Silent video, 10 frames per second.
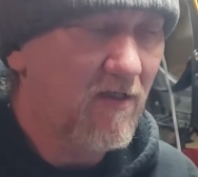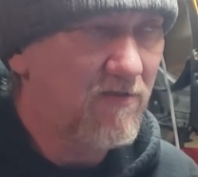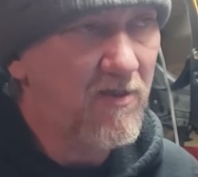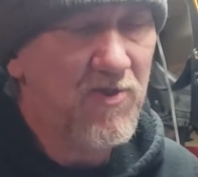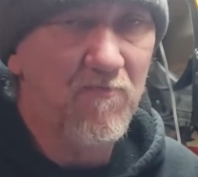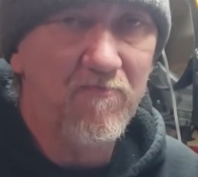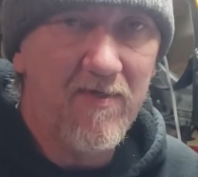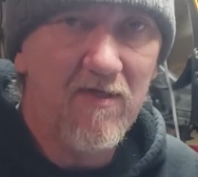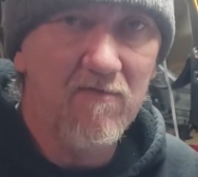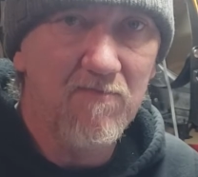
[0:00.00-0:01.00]
And these
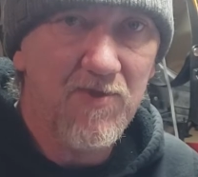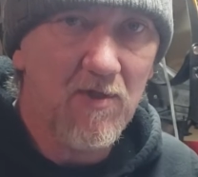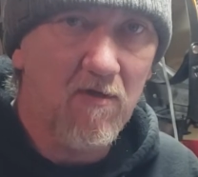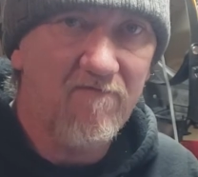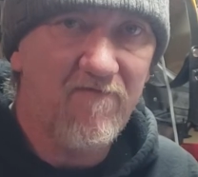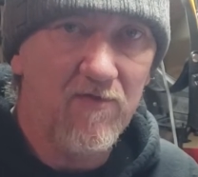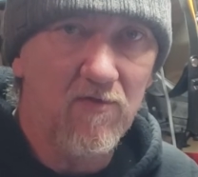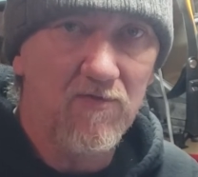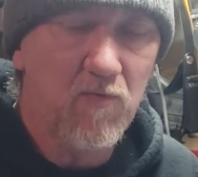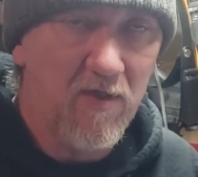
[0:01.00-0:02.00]
memes are
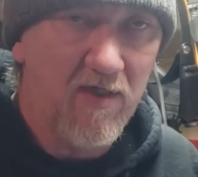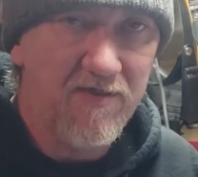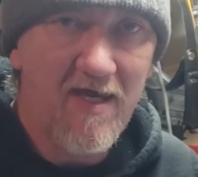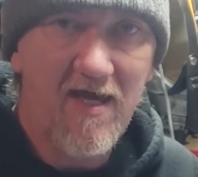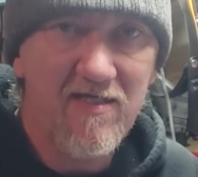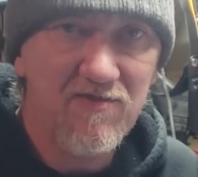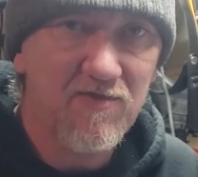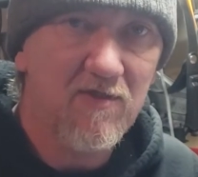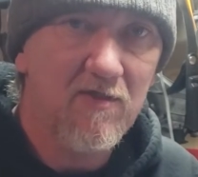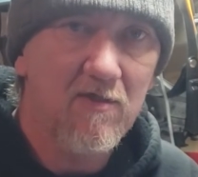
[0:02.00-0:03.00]
filled with
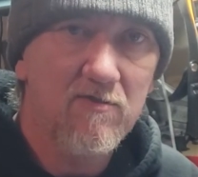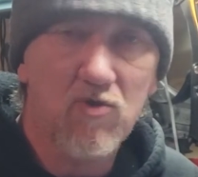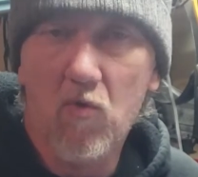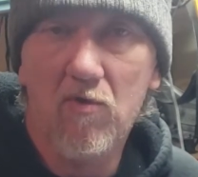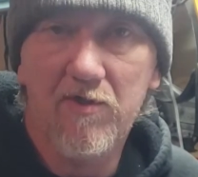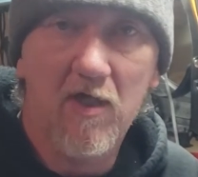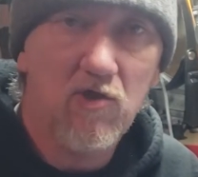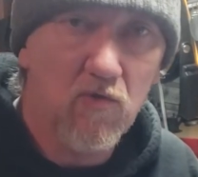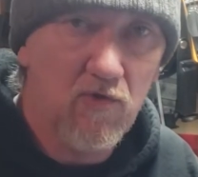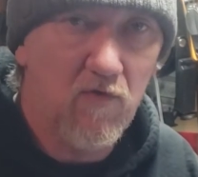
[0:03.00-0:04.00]
hate toward a
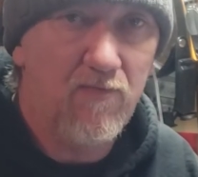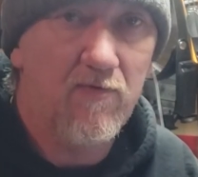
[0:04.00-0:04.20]
group.